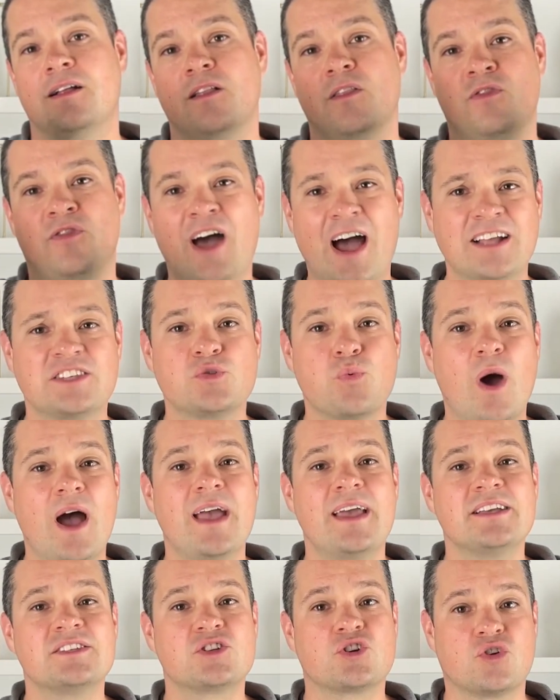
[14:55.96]
That's why
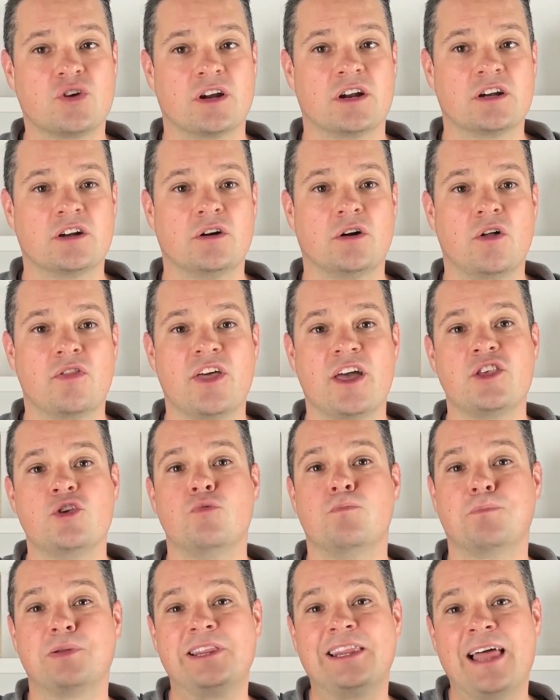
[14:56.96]
it's critical that you
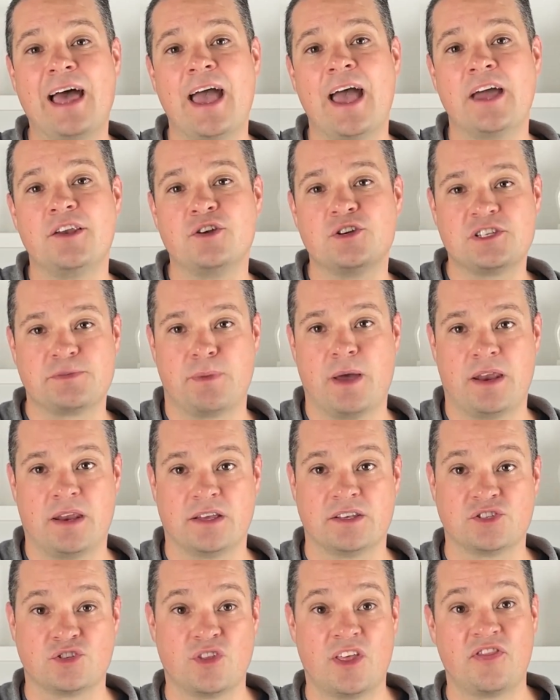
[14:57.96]
plan your
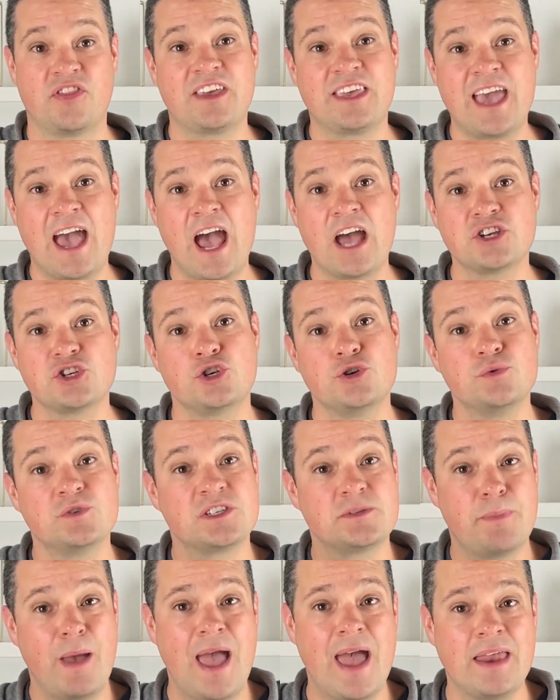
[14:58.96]
spending so that the cash you
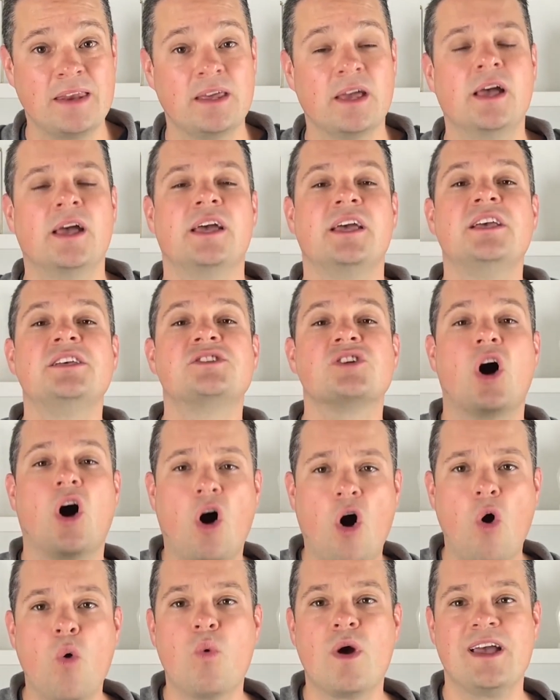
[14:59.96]
spend is
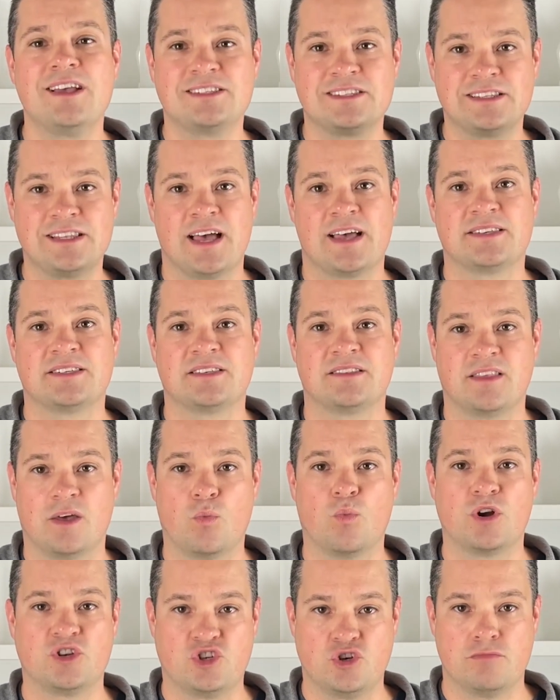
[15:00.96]
always less than
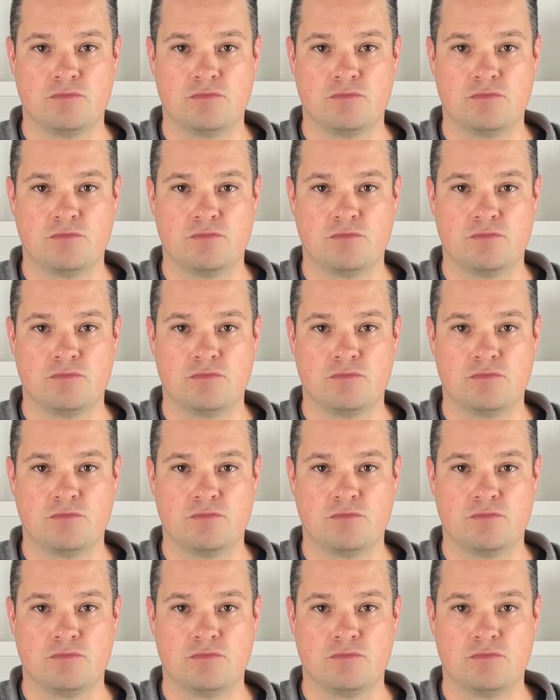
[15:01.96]
what you